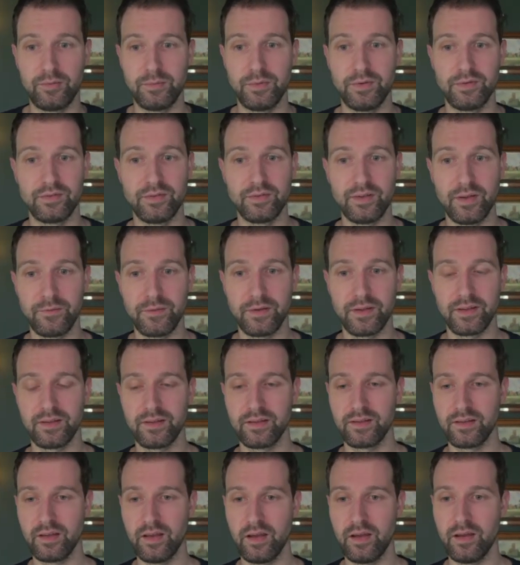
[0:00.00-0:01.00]
There's nothing
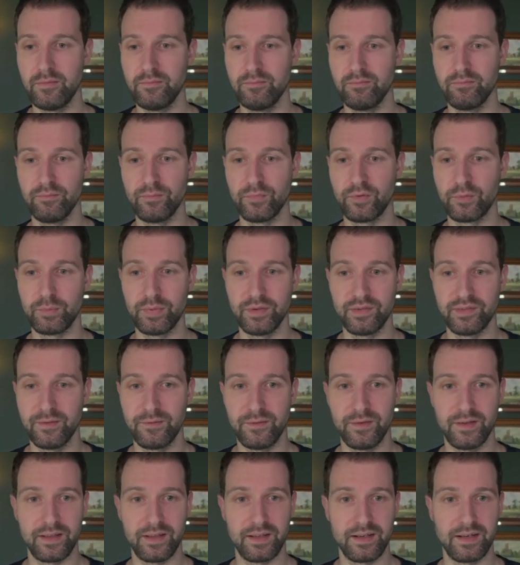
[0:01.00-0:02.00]

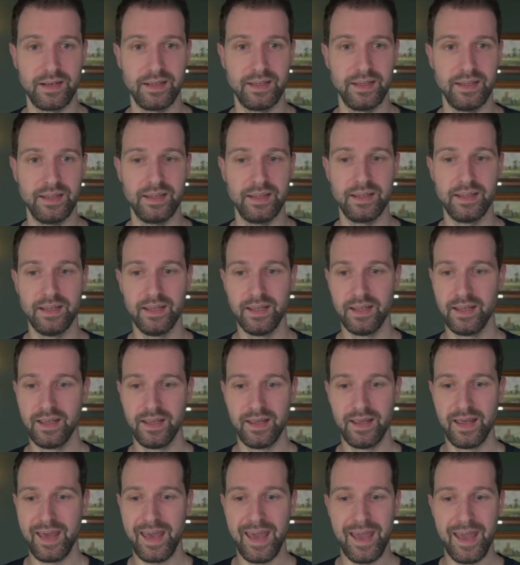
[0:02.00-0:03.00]
specifically
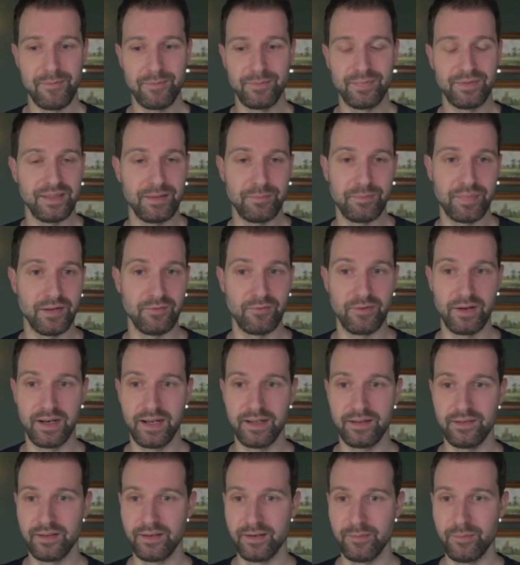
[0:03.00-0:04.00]
MCP
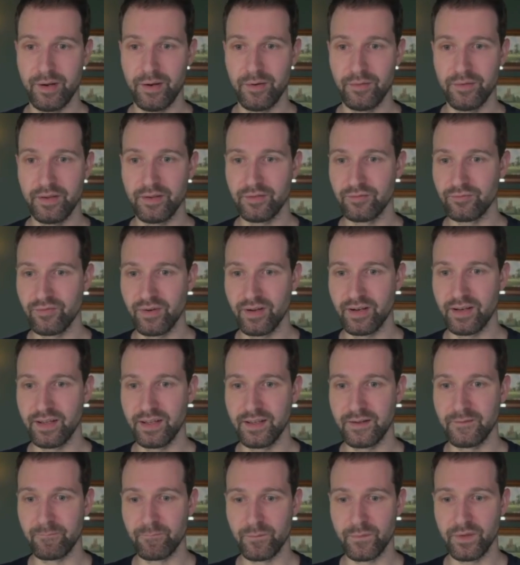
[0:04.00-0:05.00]
related about this really.
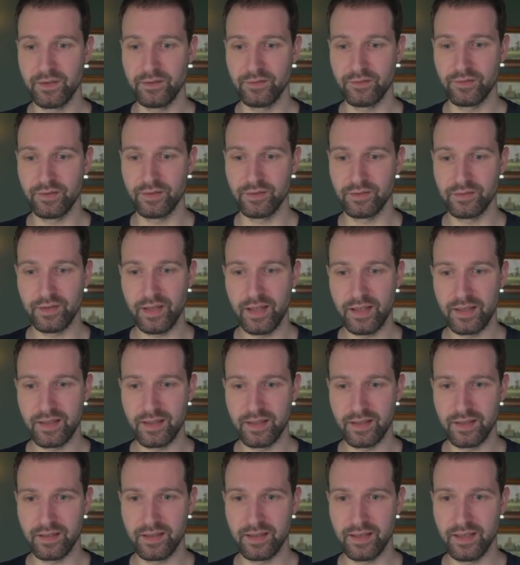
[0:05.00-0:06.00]
It's just
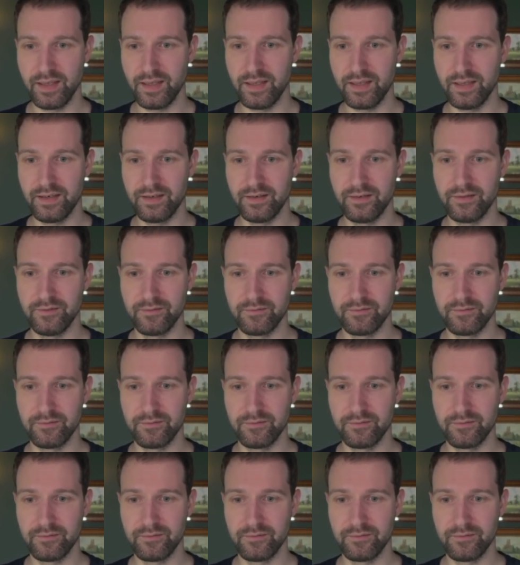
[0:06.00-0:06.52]
taking in,